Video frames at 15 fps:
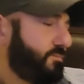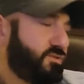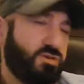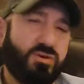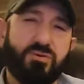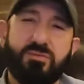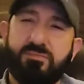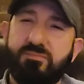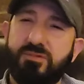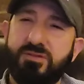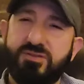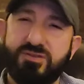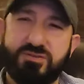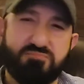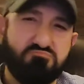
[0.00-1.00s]
So
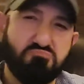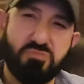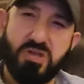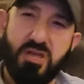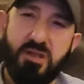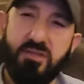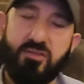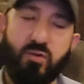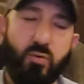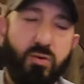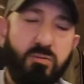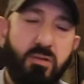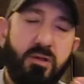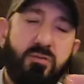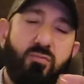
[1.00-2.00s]
let's just get into
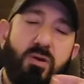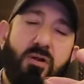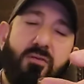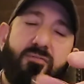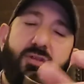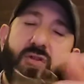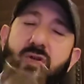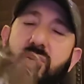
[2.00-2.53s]
it, like right off the